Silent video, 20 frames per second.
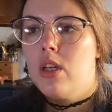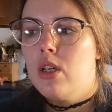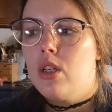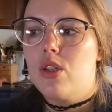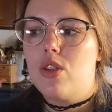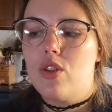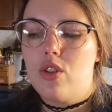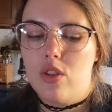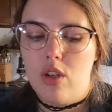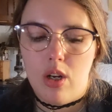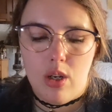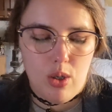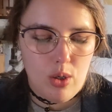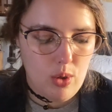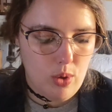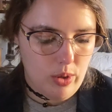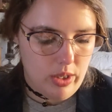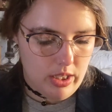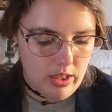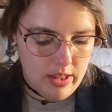
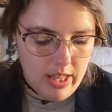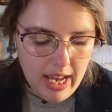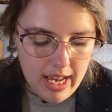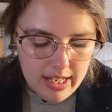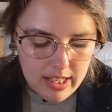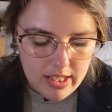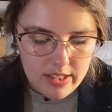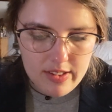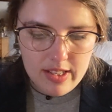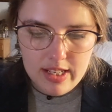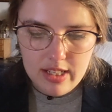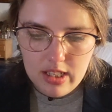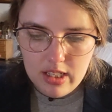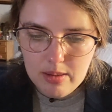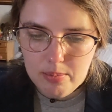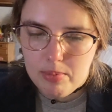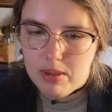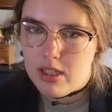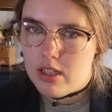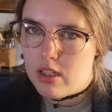So that has ended
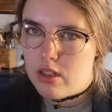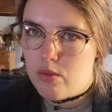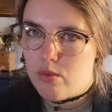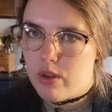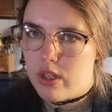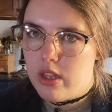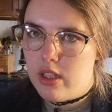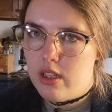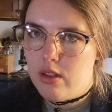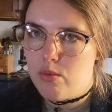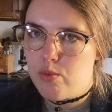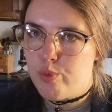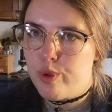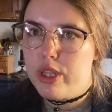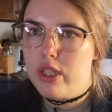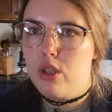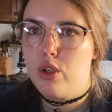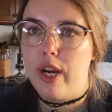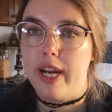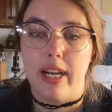up being really,
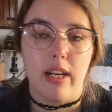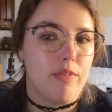really great.